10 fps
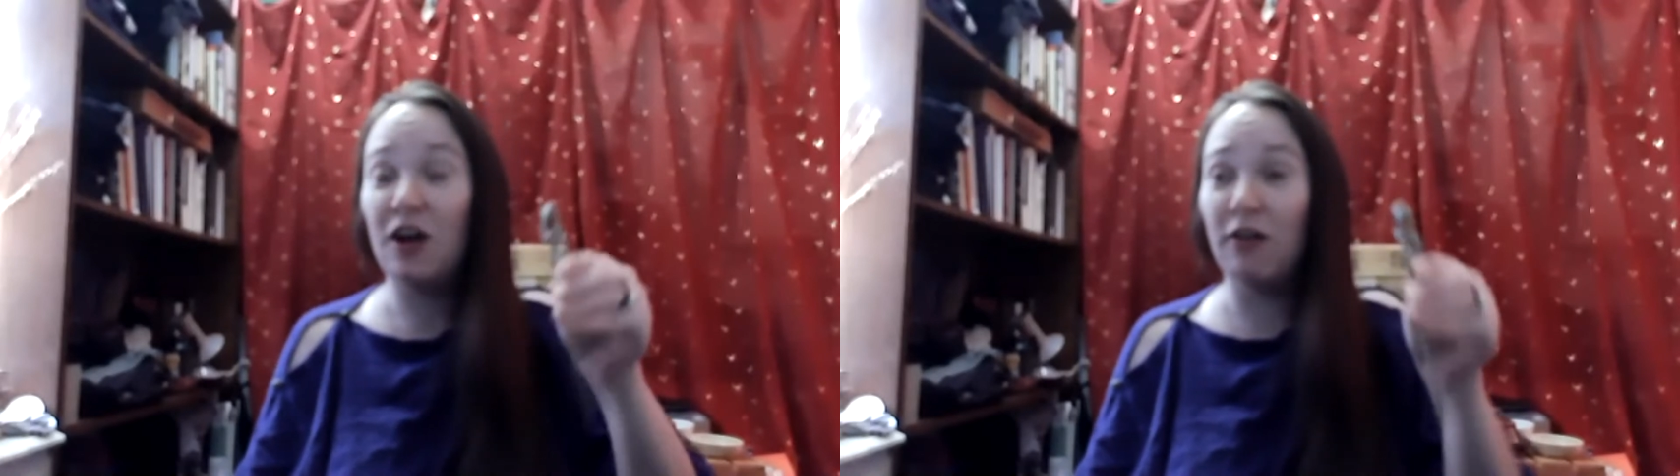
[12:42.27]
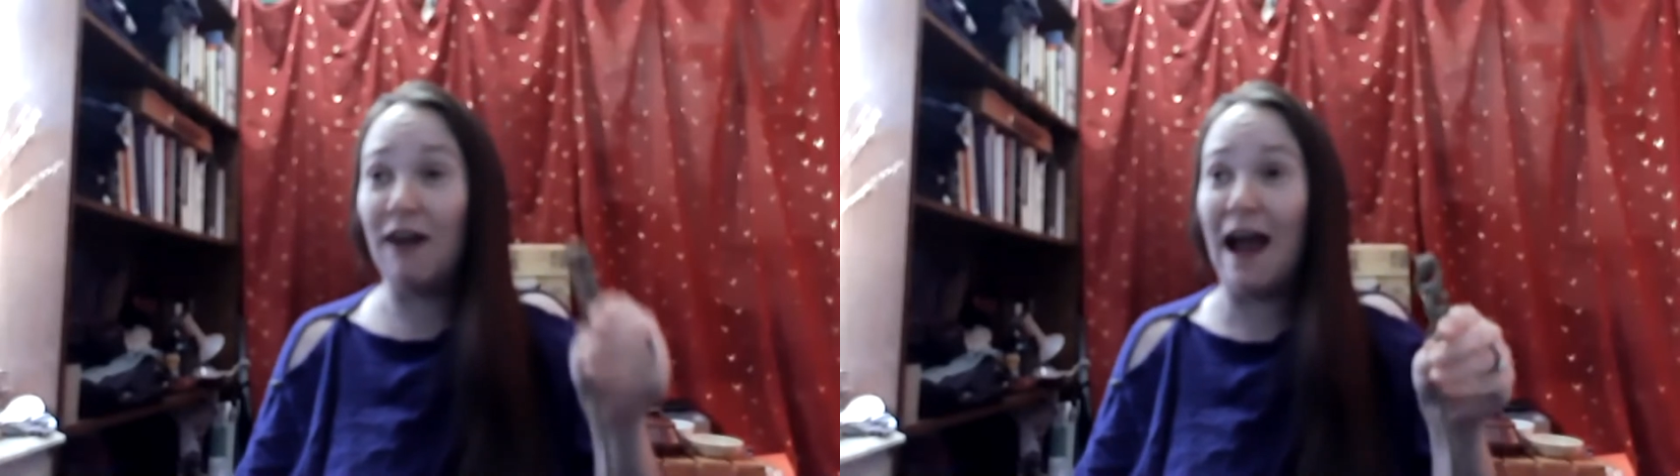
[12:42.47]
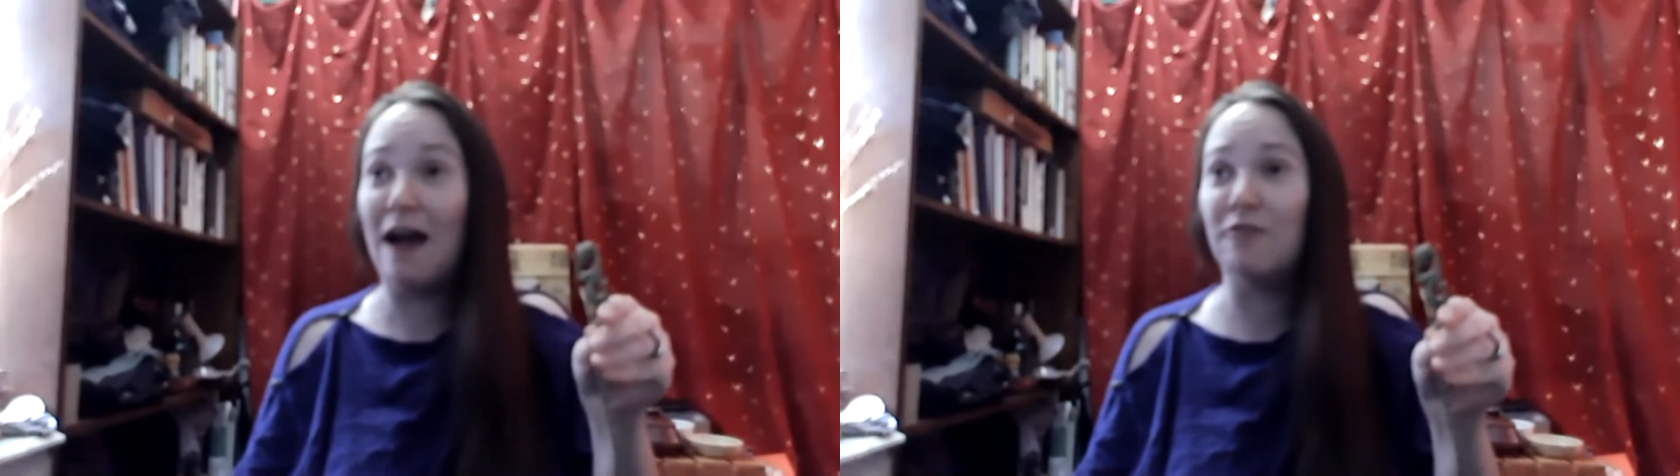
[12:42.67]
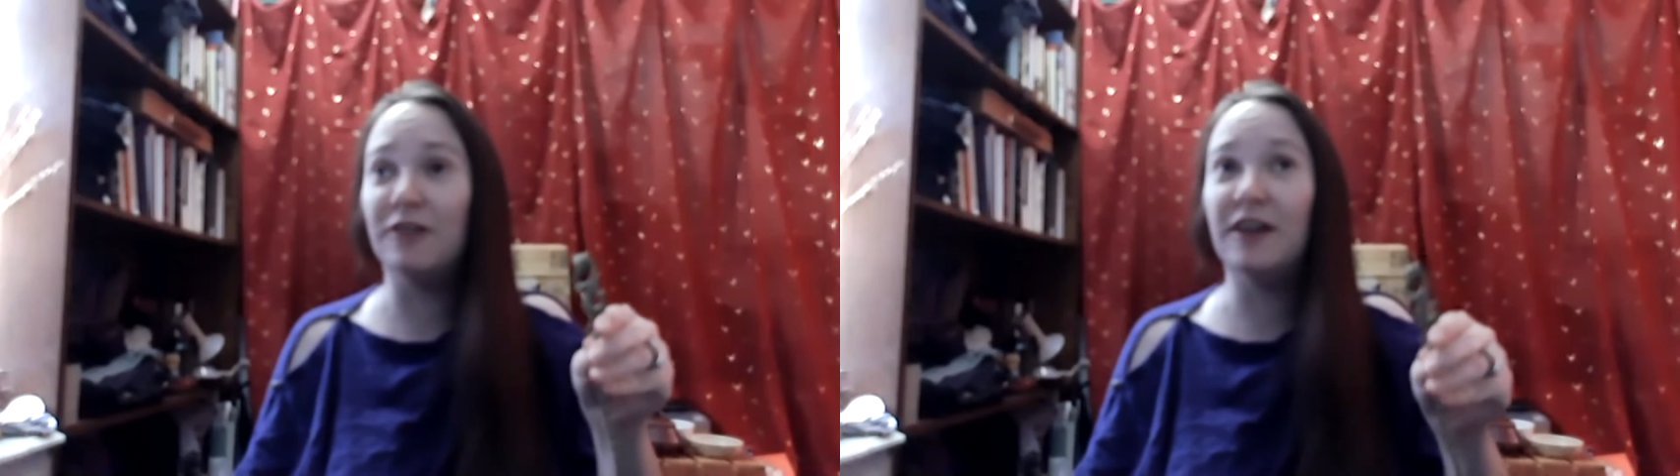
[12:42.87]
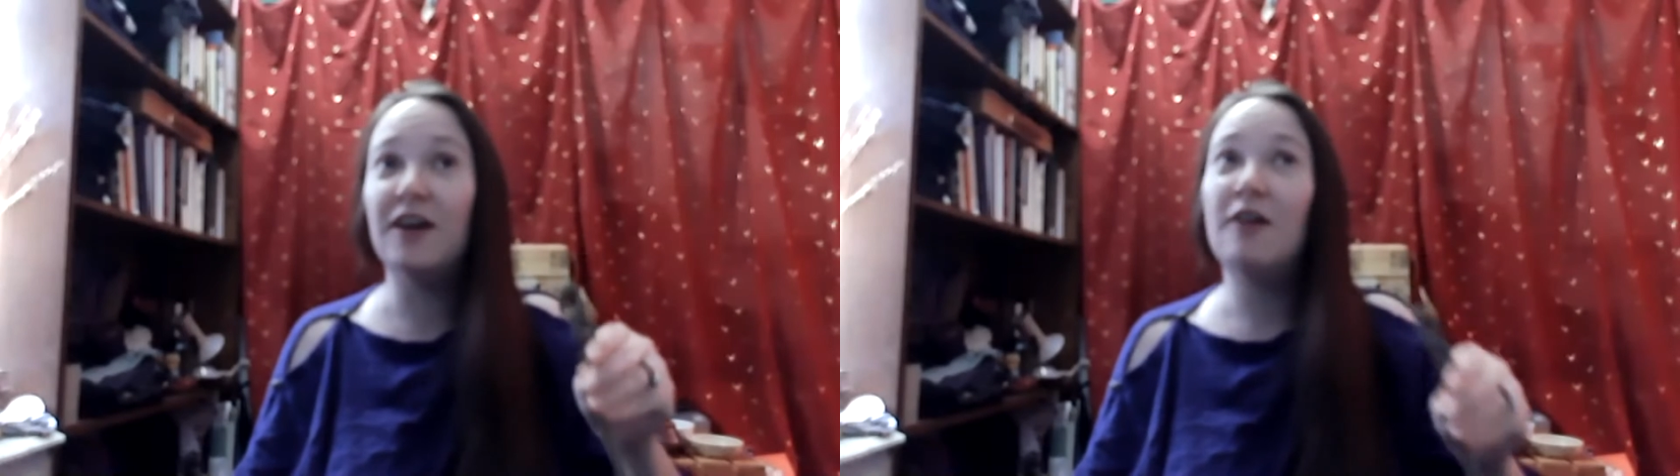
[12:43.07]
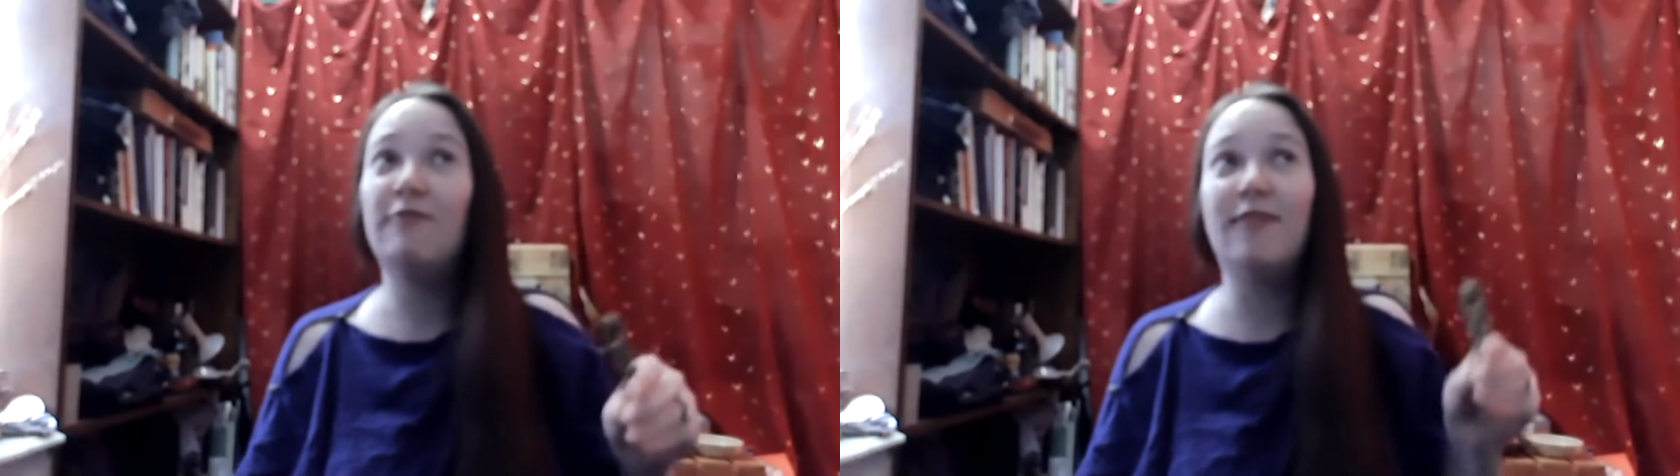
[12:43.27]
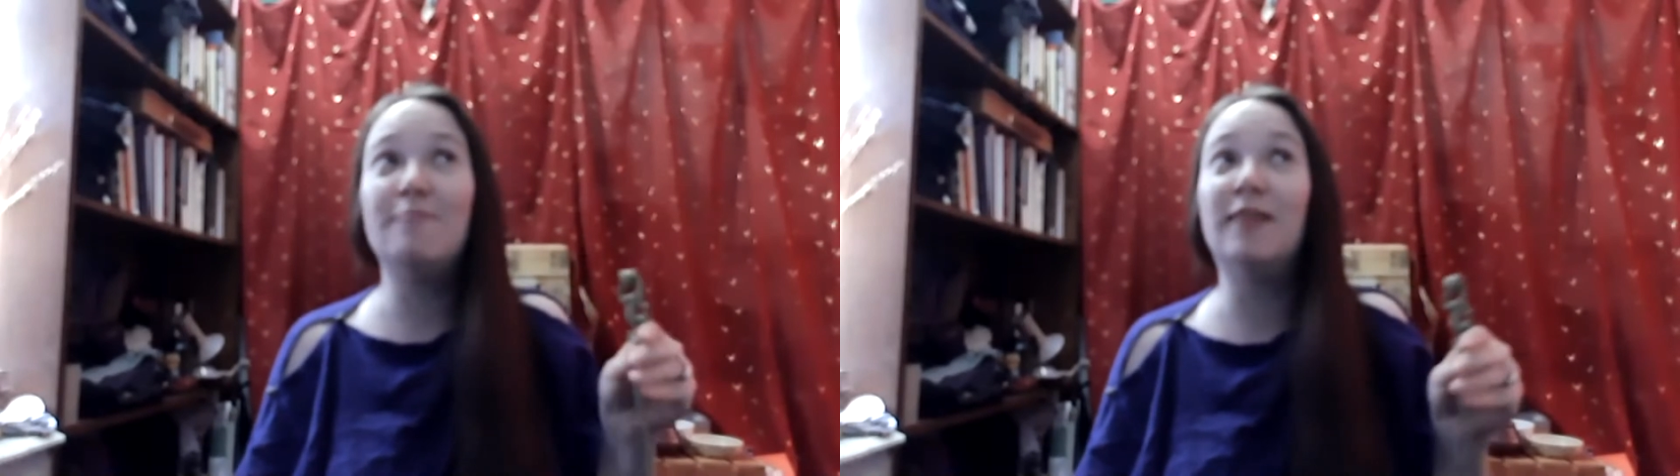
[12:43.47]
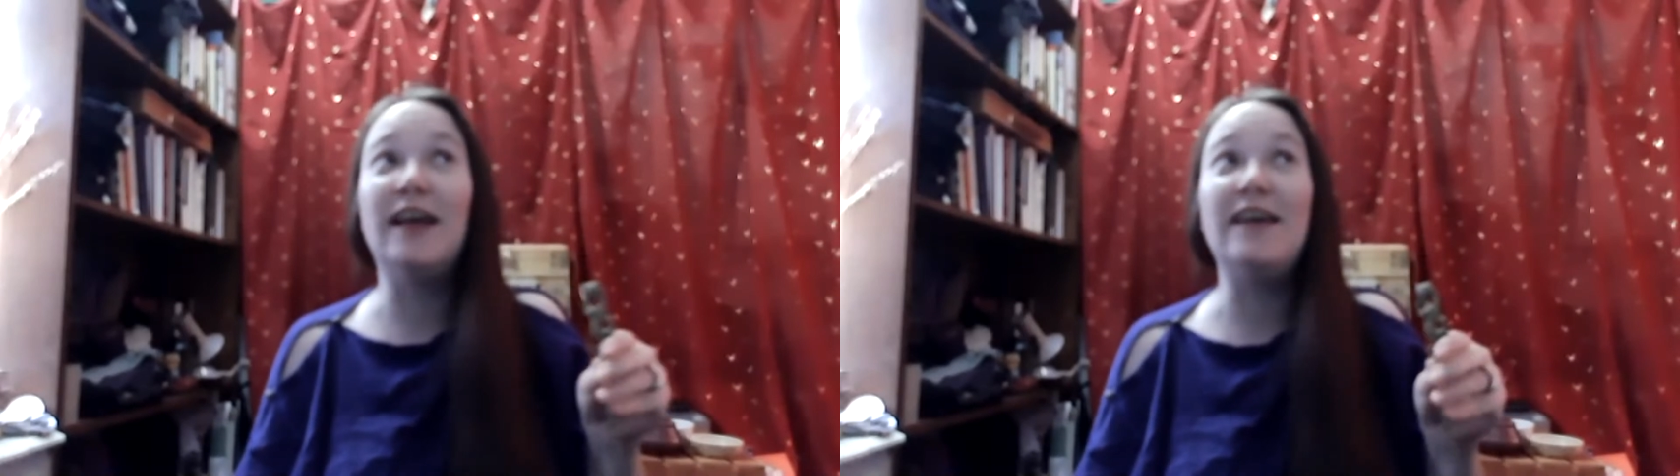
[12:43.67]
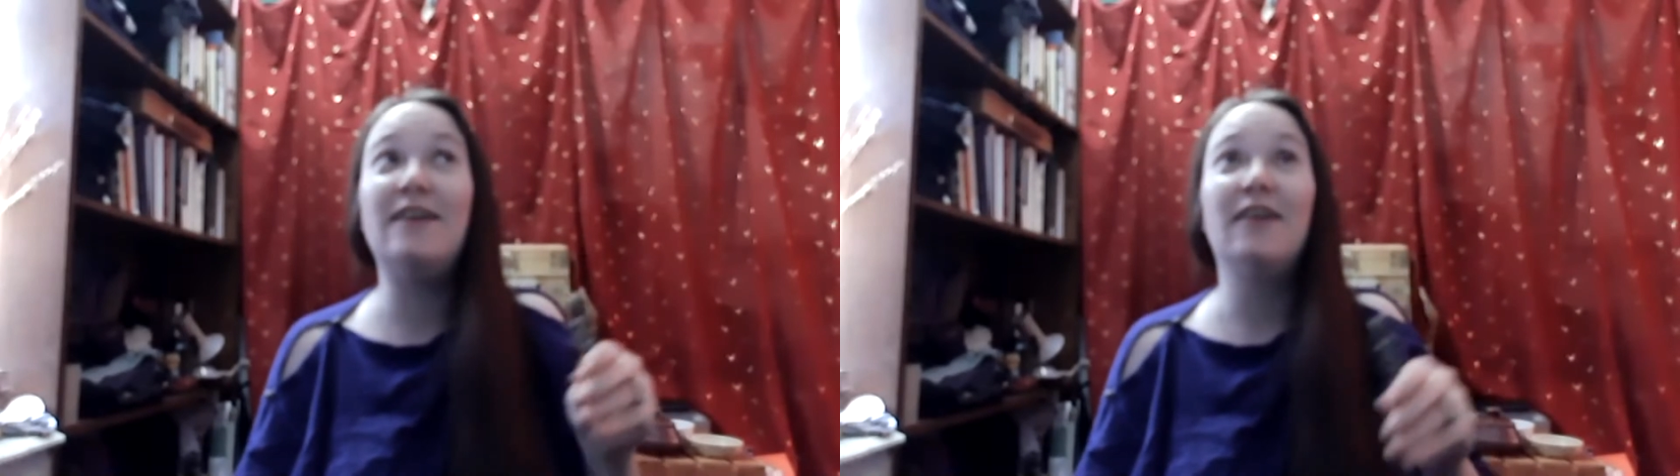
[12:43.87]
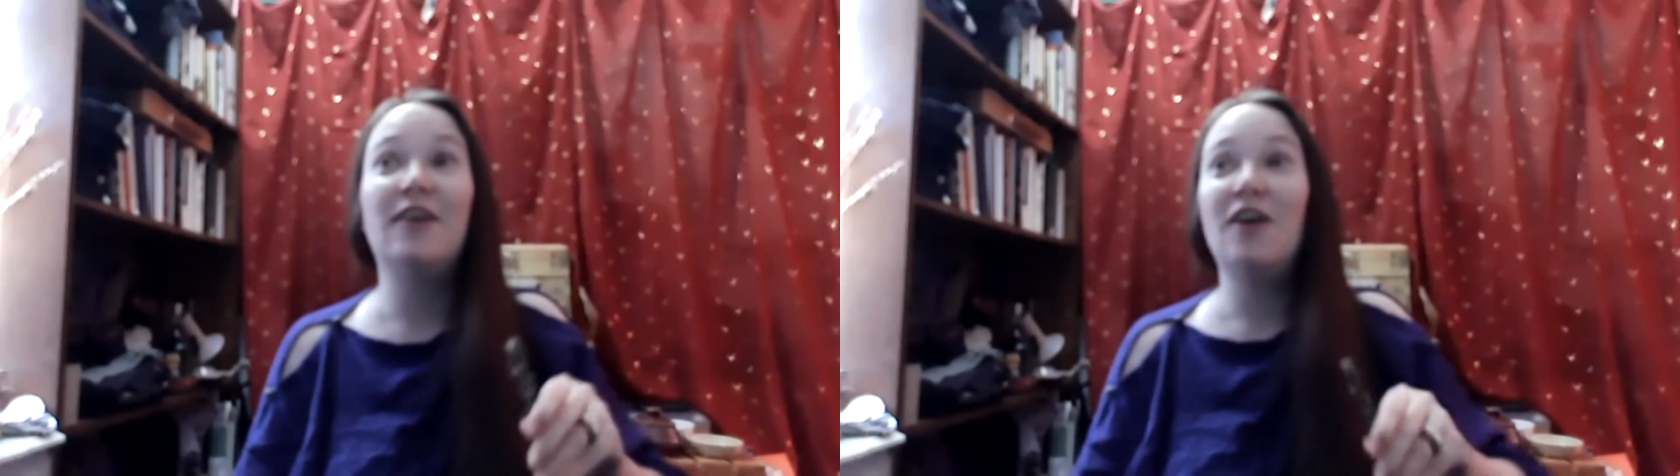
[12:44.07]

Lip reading: around from like